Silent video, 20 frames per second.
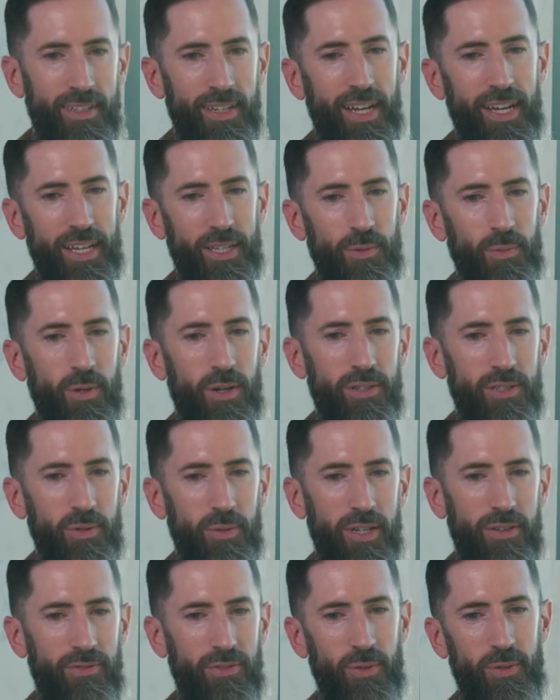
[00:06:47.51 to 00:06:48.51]
I guess we all do
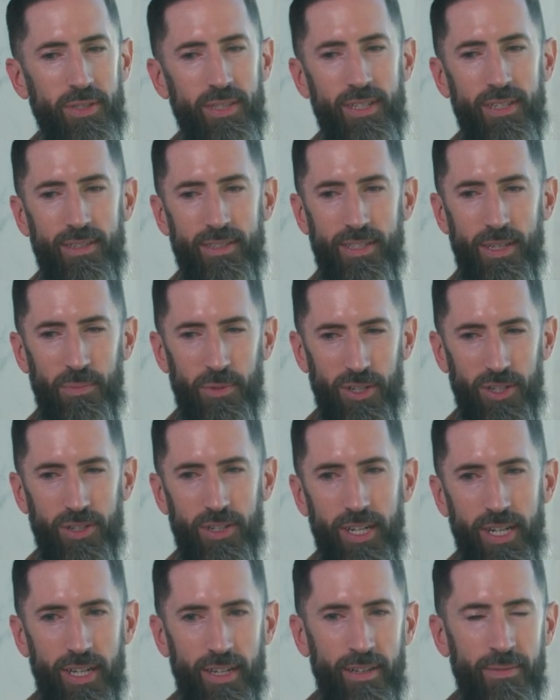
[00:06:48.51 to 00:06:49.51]
influencing to some
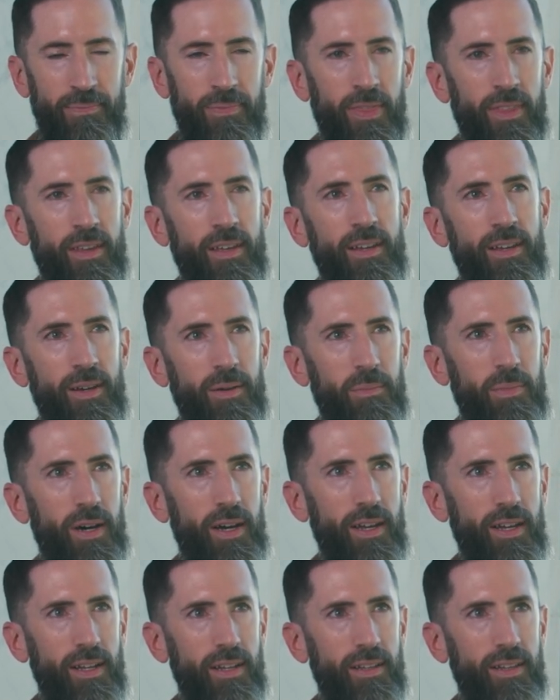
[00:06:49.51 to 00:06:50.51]
degree,
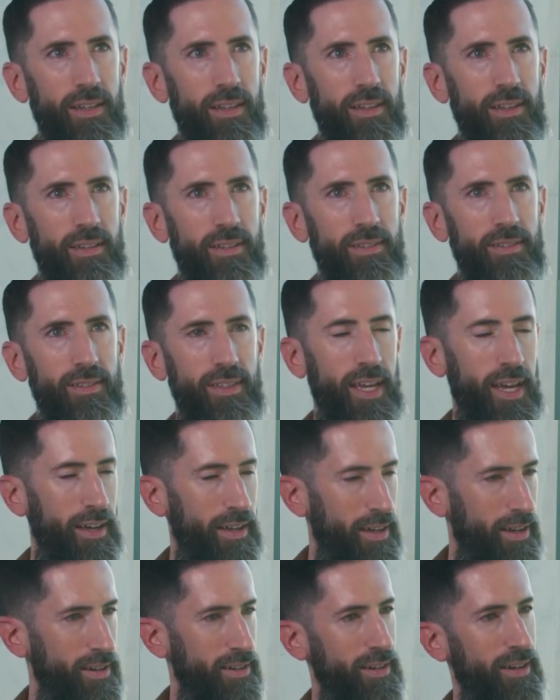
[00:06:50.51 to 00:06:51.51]
but
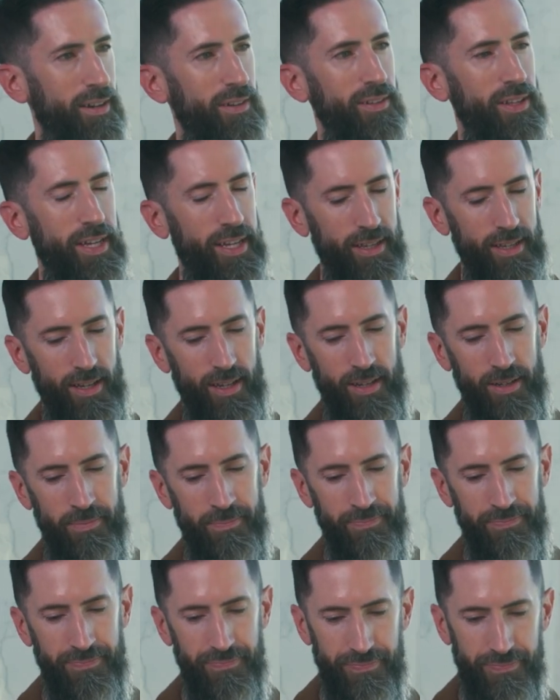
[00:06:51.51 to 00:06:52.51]

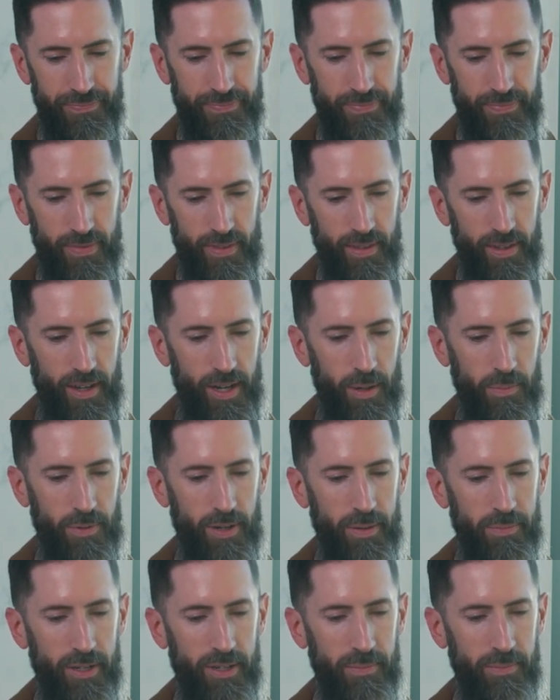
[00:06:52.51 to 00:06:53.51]
yeah, our
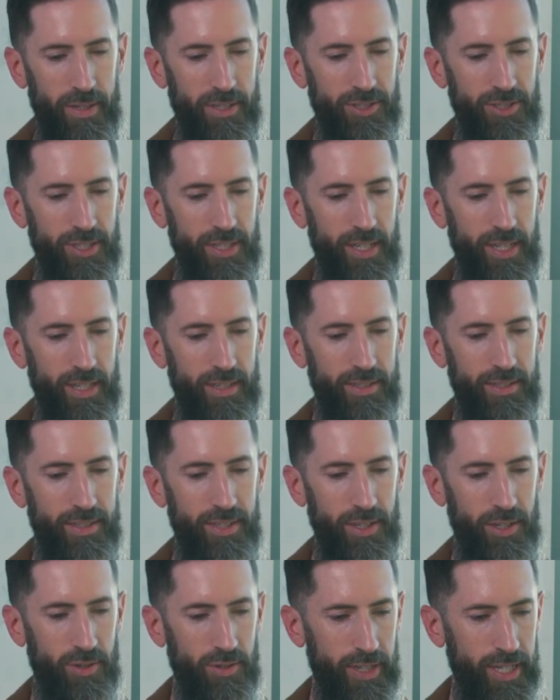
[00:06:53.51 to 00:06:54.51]
primary mission is
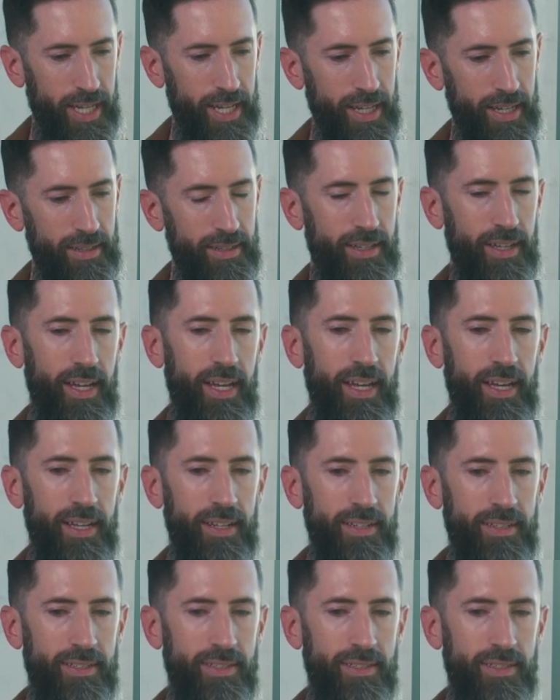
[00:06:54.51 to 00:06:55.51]
to create,
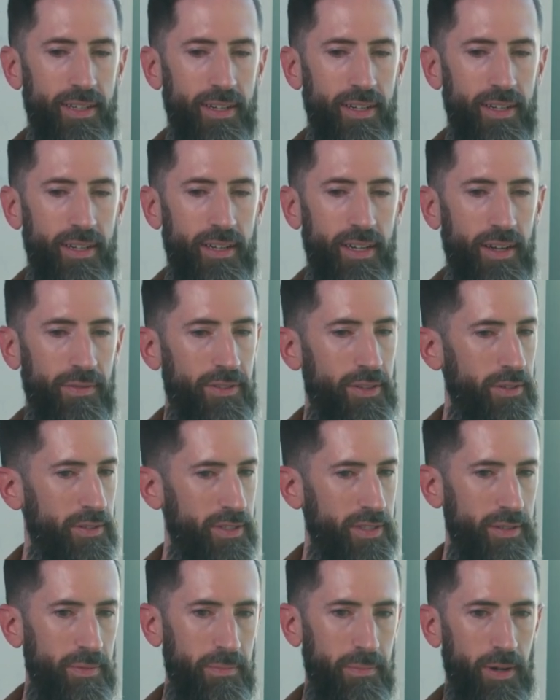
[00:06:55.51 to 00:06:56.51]
and if there's
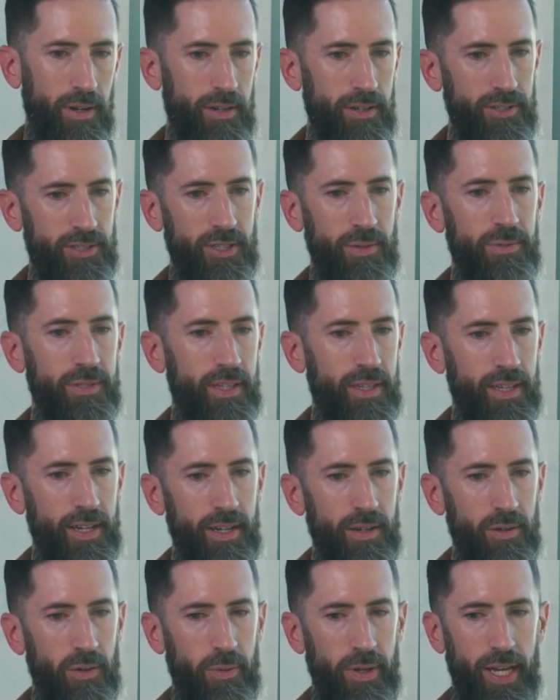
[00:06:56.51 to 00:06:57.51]
some partnerships in
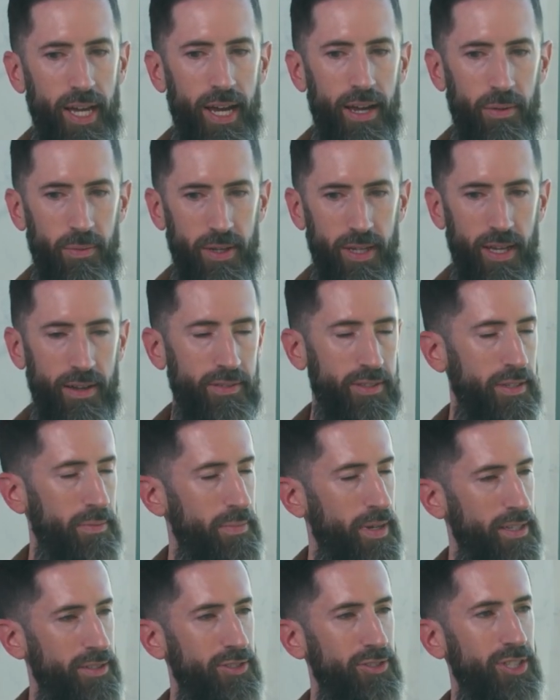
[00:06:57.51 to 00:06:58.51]
there, or we give some
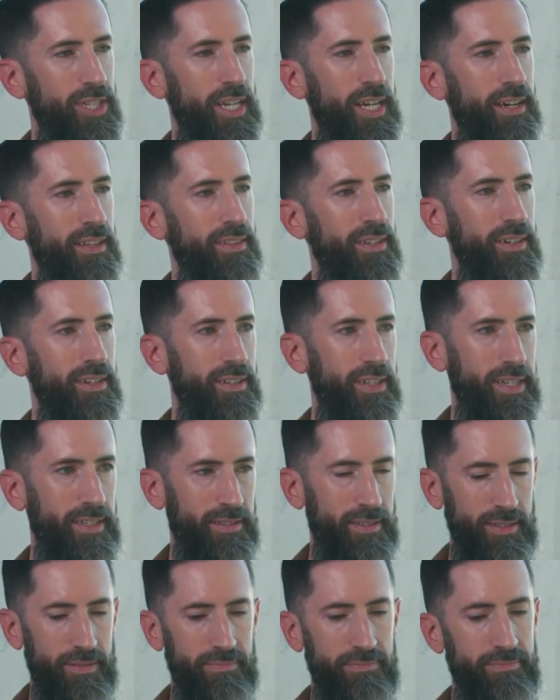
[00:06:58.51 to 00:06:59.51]
messaging out there, like
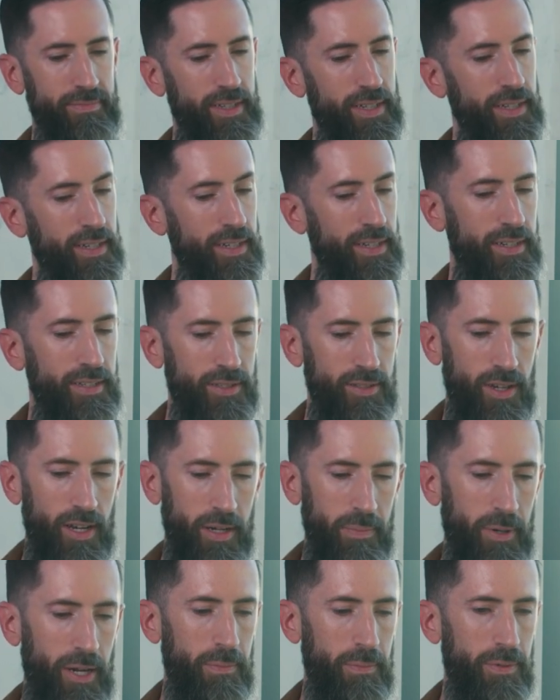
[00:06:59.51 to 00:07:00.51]
to
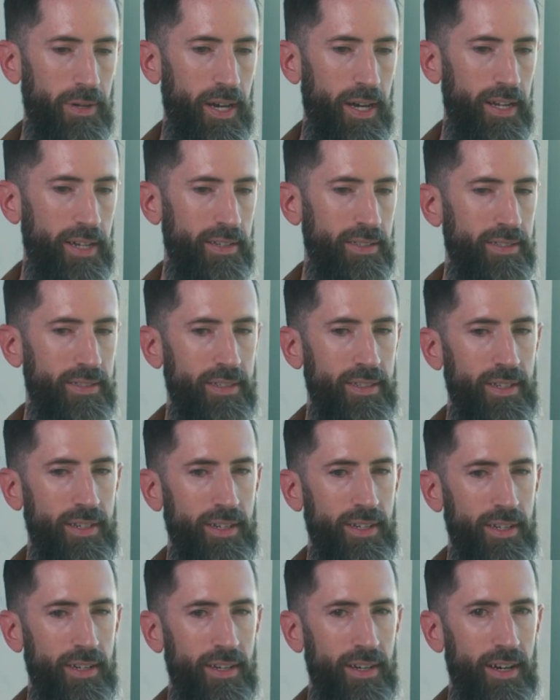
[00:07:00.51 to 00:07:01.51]
talk product,
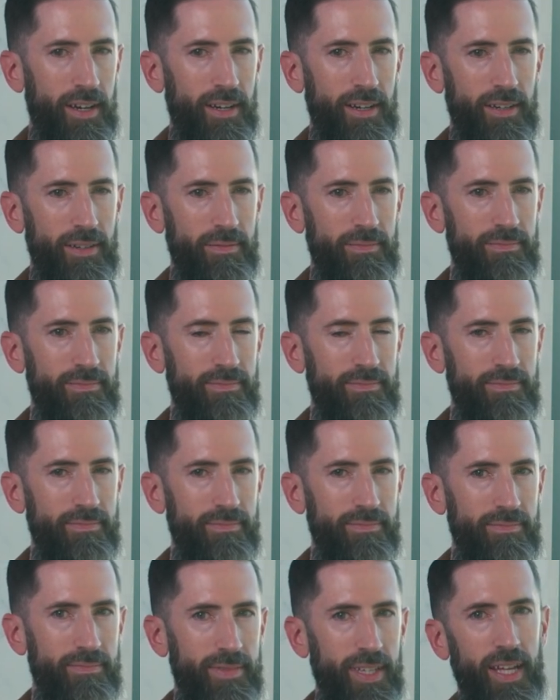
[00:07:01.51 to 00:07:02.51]

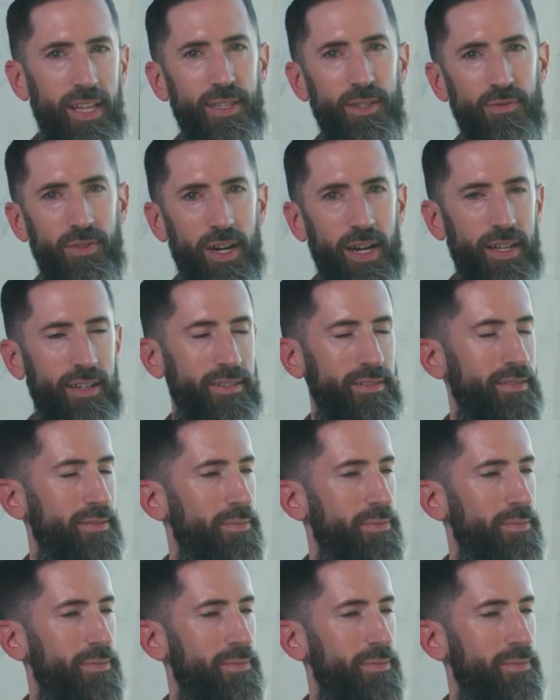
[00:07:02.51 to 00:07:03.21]
that's fine.